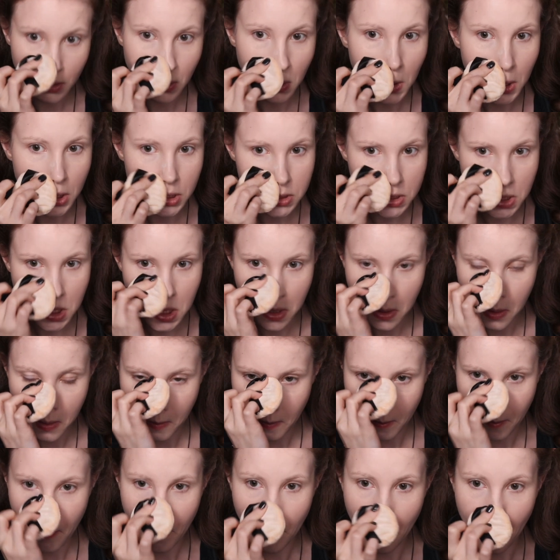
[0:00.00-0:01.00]
translucent powder because
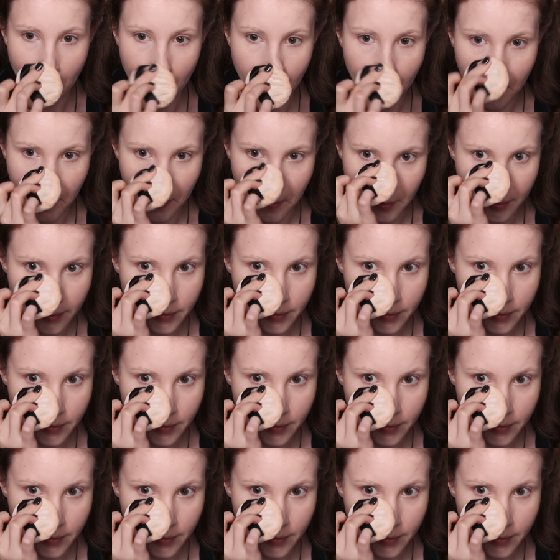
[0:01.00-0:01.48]
I do feel she